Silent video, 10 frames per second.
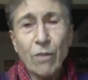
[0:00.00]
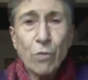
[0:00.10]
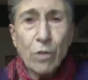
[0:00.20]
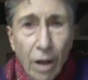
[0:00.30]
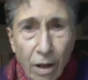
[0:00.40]

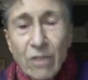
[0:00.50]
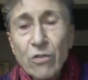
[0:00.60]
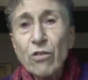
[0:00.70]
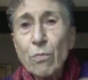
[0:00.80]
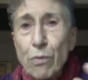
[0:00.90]
of
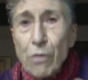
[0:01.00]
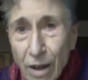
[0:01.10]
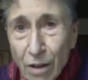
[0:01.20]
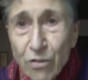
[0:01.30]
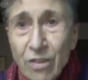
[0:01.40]
knowledges,
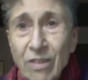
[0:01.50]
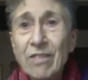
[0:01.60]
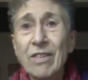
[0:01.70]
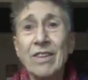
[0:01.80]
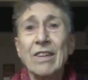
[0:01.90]

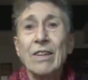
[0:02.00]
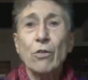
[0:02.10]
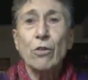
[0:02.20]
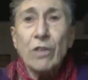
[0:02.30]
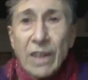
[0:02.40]
projects,
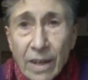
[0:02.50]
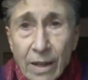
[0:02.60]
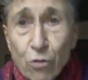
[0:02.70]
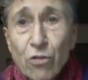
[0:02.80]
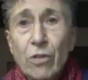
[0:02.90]

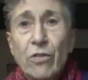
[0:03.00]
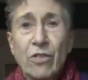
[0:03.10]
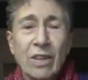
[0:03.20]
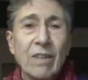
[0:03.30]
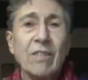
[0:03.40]

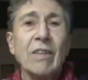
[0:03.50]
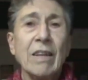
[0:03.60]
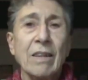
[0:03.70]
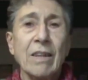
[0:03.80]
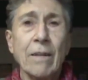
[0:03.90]
connections,
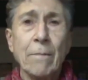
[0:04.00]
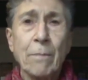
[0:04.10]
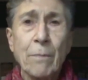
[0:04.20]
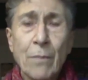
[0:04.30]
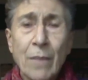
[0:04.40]
etc.
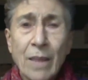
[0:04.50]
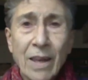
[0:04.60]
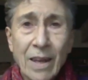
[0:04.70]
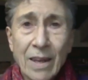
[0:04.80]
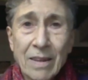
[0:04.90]

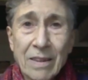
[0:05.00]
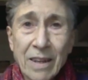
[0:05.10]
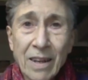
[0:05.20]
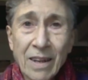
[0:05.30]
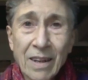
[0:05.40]
And
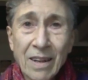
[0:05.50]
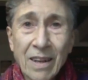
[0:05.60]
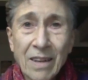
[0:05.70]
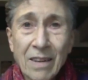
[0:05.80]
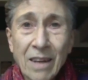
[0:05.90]

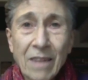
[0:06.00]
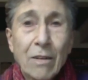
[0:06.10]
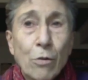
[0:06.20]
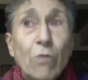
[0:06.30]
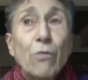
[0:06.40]

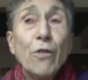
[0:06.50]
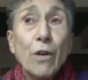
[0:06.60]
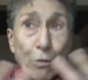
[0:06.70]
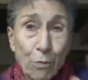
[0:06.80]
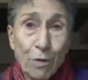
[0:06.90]
I look
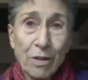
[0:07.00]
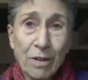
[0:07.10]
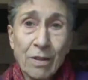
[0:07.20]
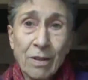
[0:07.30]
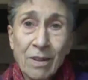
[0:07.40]
forward
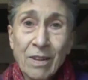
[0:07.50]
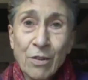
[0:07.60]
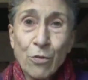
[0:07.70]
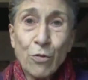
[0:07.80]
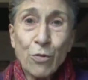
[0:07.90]

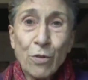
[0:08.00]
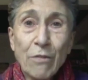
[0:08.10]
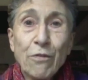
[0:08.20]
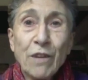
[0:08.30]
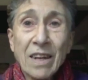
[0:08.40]
to the
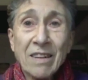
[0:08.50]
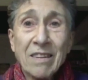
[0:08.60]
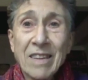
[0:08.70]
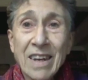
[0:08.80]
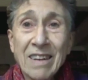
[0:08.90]

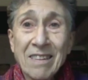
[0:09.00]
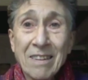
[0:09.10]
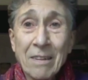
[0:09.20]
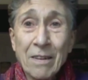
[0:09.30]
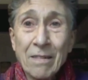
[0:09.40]
fact that
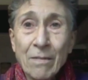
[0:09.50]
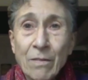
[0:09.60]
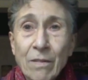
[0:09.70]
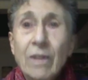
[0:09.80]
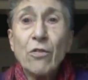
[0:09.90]

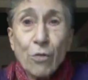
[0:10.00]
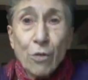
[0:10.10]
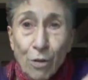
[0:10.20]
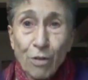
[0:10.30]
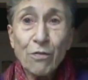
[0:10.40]

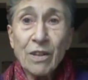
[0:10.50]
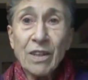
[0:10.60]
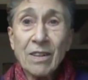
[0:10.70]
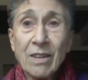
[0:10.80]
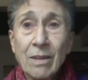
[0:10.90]
this
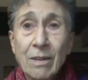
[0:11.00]
COVID,